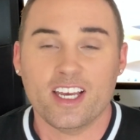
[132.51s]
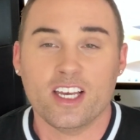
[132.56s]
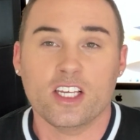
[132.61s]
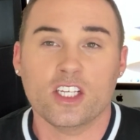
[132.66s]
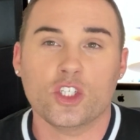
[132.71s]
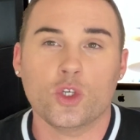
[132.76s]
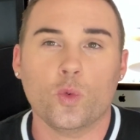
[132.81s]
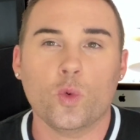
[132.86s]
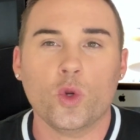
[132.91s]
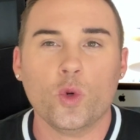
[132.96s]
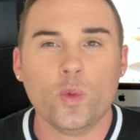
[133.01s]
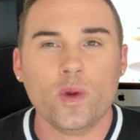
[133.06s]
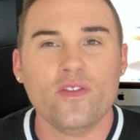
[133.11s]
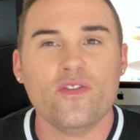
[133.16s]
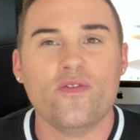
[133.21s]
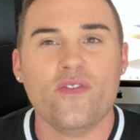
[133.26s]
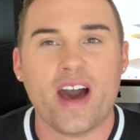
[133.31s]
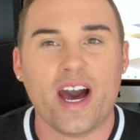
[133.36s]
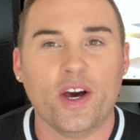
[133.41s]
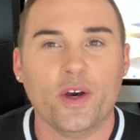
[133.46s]
So what do we
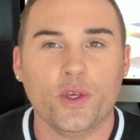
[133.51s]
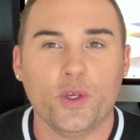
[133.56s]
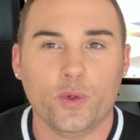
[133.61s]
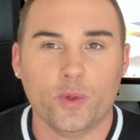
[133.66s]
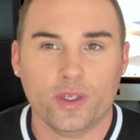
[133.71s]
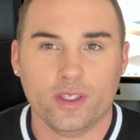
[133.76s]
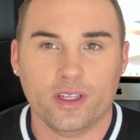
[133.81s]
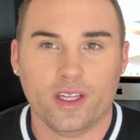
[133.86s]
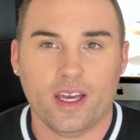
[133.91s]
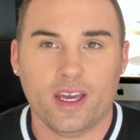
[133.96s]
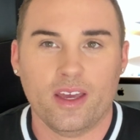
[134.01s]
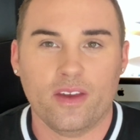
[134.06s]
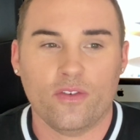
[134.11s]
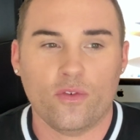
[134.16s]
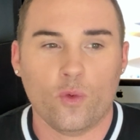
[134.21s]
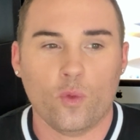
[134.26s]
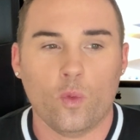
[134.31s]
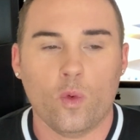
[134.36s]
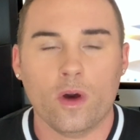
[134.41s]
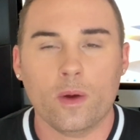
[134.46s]
value in life?
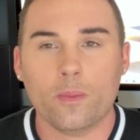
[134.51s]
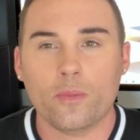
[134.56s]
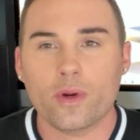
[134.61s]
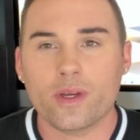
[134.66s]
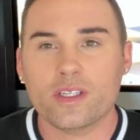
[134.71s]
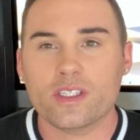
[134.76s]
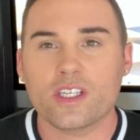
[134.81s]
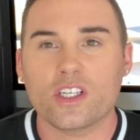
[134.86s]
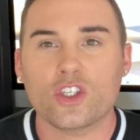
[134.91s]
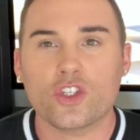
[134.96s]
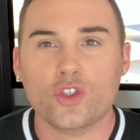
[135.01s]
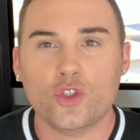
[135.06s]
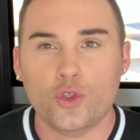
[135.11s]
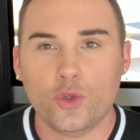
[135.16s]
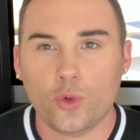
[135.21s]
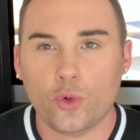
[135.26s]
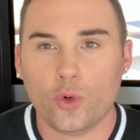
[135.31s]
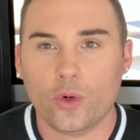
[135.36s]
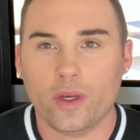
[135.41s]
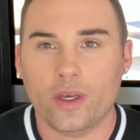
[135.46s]
What brings us
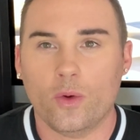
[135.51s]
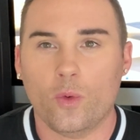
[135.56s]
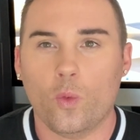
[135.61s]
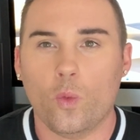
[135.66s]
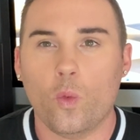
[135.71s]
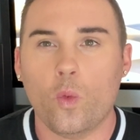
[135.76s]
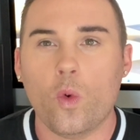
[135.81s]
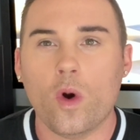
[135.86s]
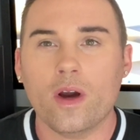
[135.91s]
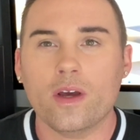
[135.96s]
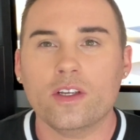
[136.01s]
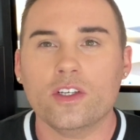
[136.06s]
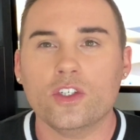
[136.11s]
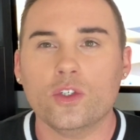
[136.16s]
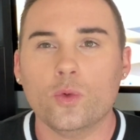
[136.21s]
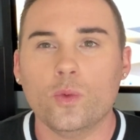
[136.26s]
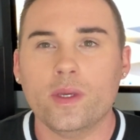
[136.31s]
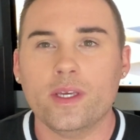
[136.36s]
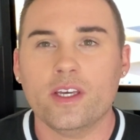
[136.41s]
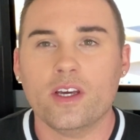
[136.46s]
joy? What
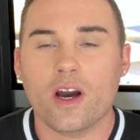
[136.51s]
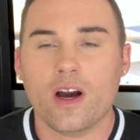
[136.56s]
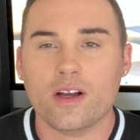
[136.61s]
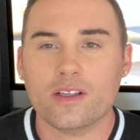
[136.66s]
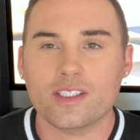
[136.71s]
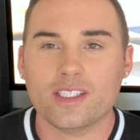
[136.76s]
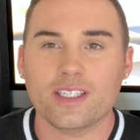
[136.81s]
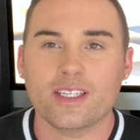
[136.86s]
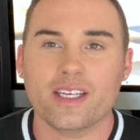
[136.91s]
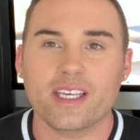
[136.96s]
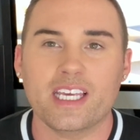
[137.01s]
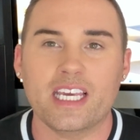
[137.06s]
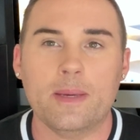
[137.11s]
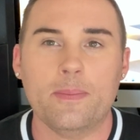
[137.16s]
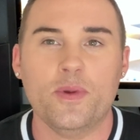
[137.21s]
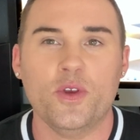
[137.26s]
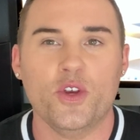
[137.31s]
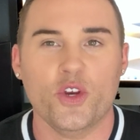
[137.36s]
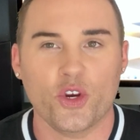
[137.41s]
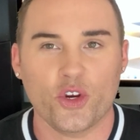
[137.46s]
do we constantly keep
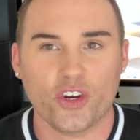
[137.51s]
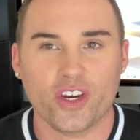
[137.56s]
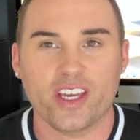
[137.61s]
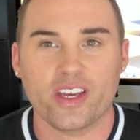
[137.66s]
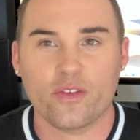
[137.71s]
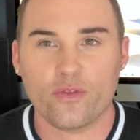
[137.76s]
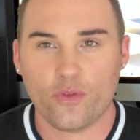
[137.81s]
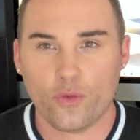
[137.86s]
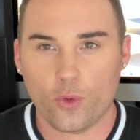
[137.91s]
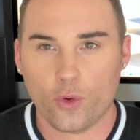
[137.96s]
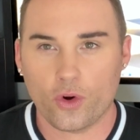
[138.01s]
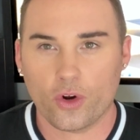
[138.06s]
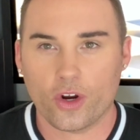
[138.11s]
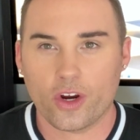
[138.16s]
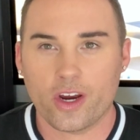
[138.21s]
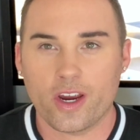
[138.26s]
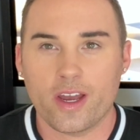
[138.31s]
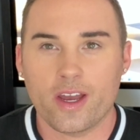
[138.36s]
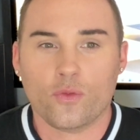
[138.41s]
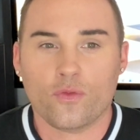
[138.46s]
yearning
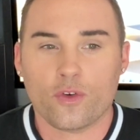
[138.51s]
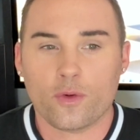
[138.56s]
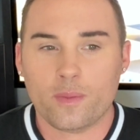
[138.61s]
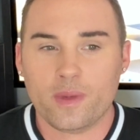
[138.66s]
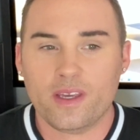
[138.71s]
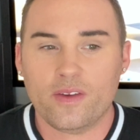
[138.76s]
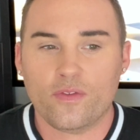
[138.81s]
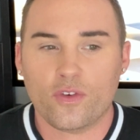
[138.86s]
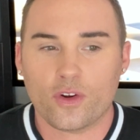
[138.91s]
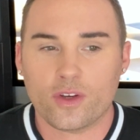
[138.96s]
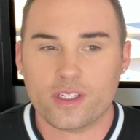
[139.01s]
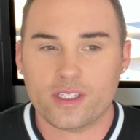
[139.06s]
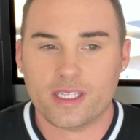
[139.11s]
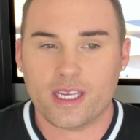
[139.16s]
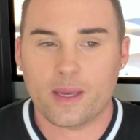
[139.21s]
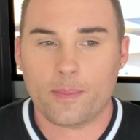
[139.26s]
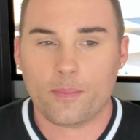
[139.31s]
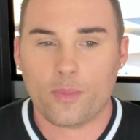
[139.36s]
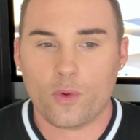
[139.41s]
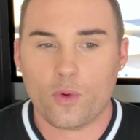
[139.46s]
for? So for me, for
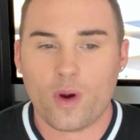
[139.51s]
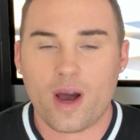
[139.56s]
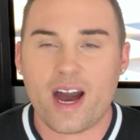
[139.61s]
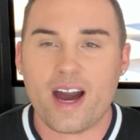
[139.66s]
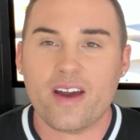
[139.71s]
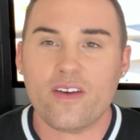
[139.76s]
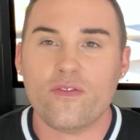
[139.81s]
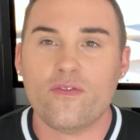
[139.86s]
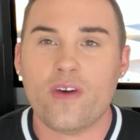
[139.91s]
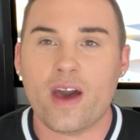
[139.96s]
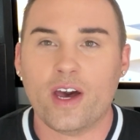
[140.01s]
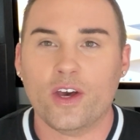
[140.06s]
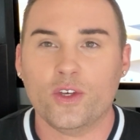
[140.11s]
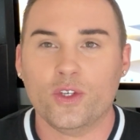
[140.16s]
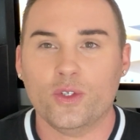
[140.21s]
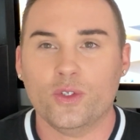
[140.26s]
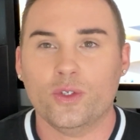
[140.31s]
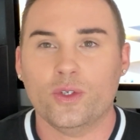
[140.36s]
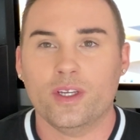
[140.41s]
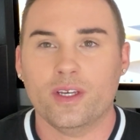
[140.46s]
example, I
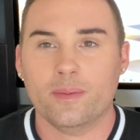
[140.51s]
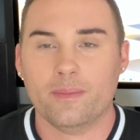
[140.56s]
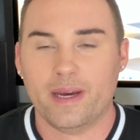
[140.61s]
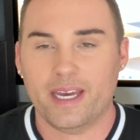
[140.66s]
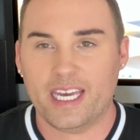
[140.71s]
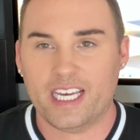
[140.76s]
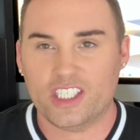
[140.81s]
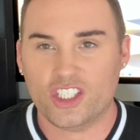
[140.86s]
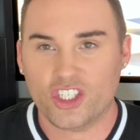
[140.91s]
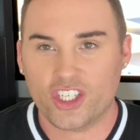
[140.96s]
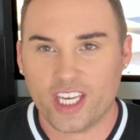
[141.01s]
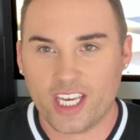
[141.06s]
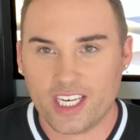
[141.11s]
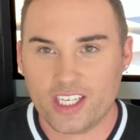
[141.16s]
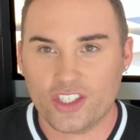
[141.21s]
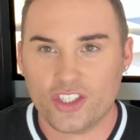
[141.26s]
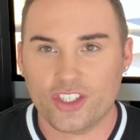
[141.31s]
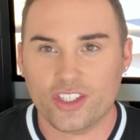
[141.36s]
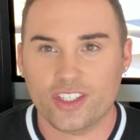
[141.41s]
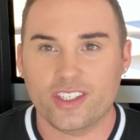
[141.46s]
valued my
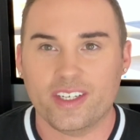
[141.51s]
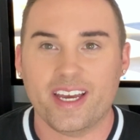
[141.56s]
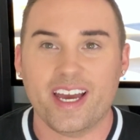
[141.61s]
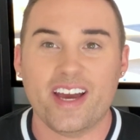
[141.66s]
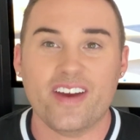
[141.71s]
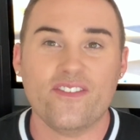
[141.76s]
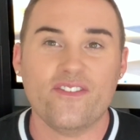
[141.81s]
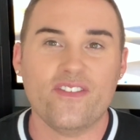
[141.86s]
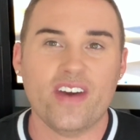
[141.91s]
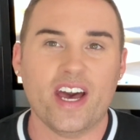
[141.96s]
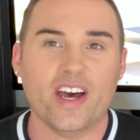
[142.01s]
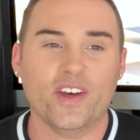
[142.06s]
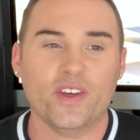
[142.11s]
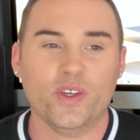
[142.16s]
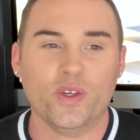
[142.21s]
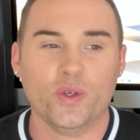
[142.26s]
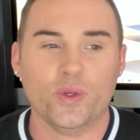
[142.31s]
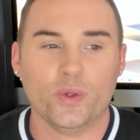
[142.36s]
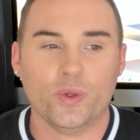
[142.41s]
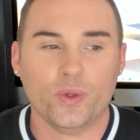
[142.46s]
education. I
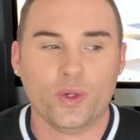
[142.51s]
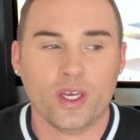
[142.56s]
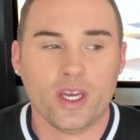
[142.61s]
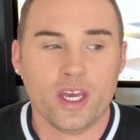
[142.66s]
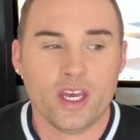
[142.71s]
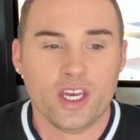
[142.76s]
valued